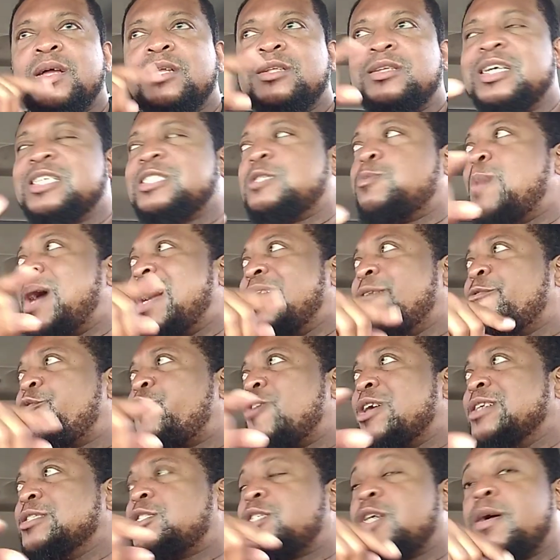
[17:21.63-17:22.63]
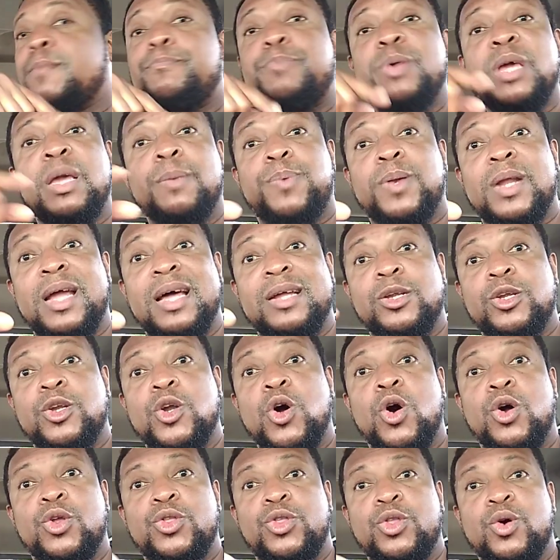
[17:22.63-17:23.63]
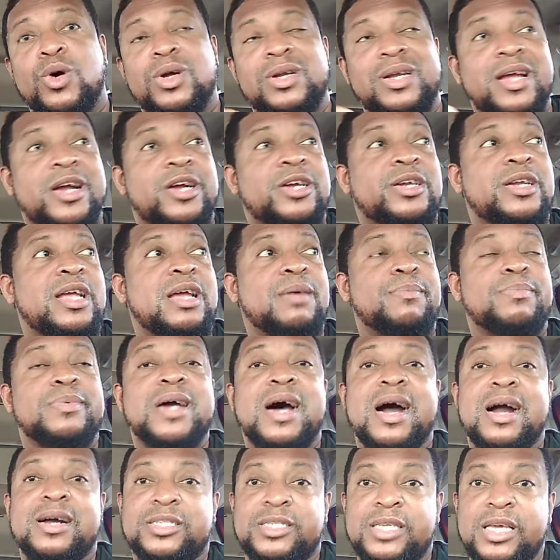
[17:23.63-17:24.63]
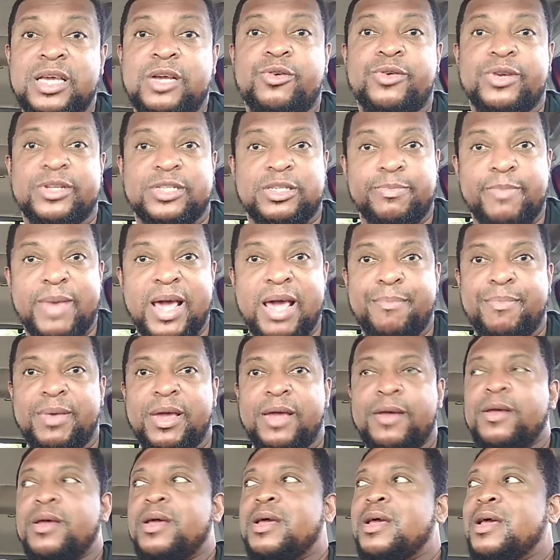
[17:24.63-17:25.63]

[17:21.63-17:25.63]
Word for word: This man friends some people and don't know their deep dark secrets, maybe.